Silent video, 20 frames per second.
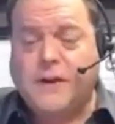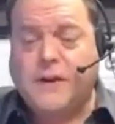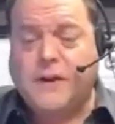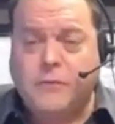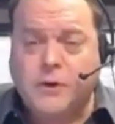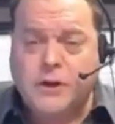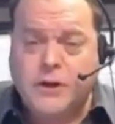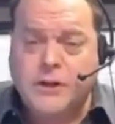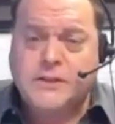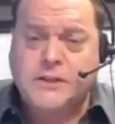
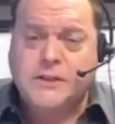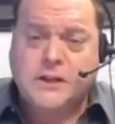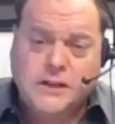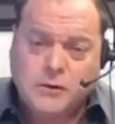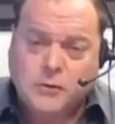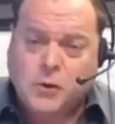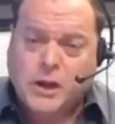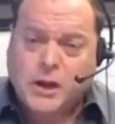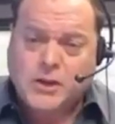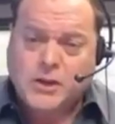weeks and
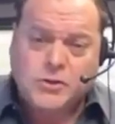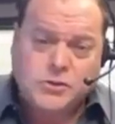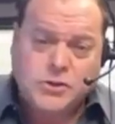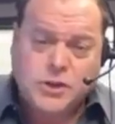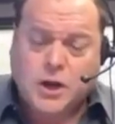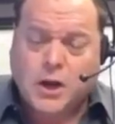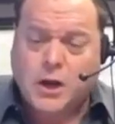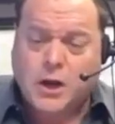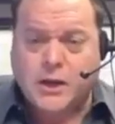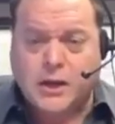as you're
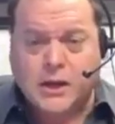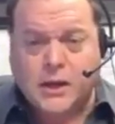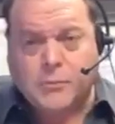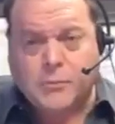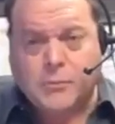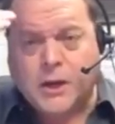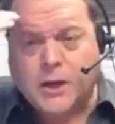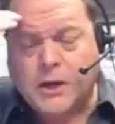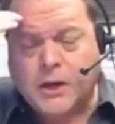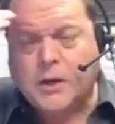talking i'm
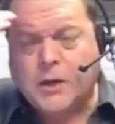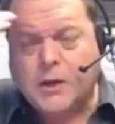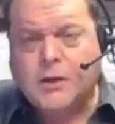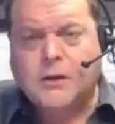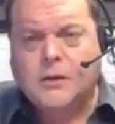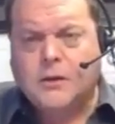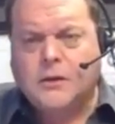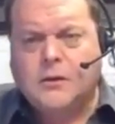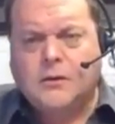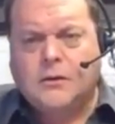like
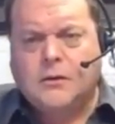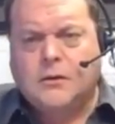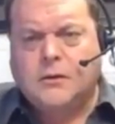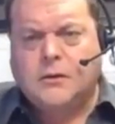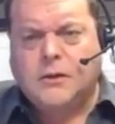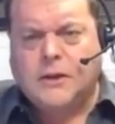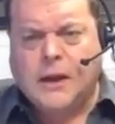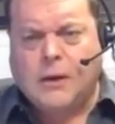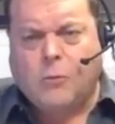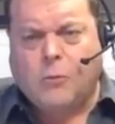
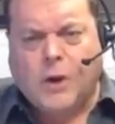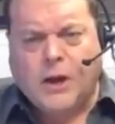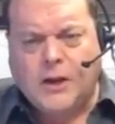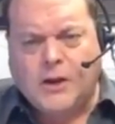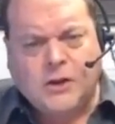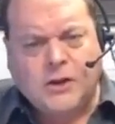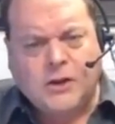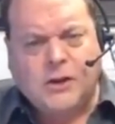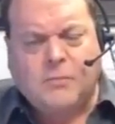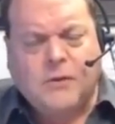yeah why
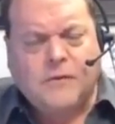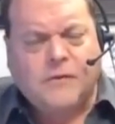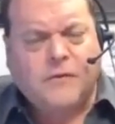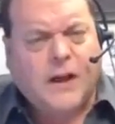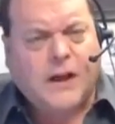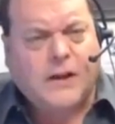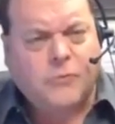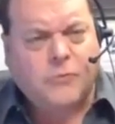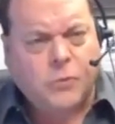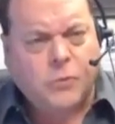couldn't it be
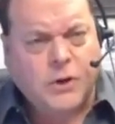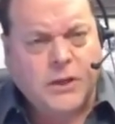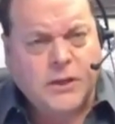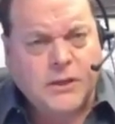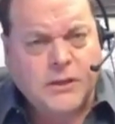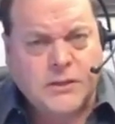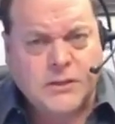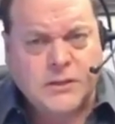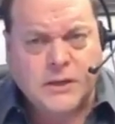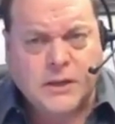five
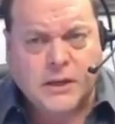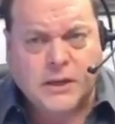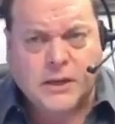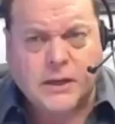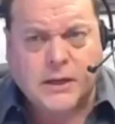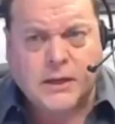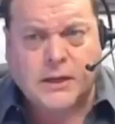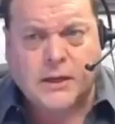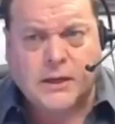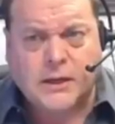weeks
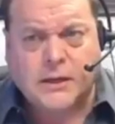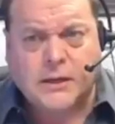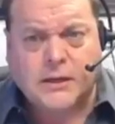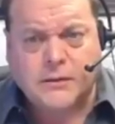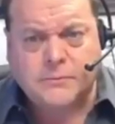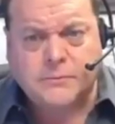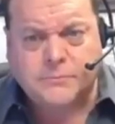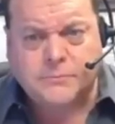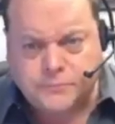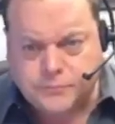uh,
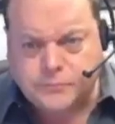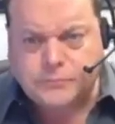yeah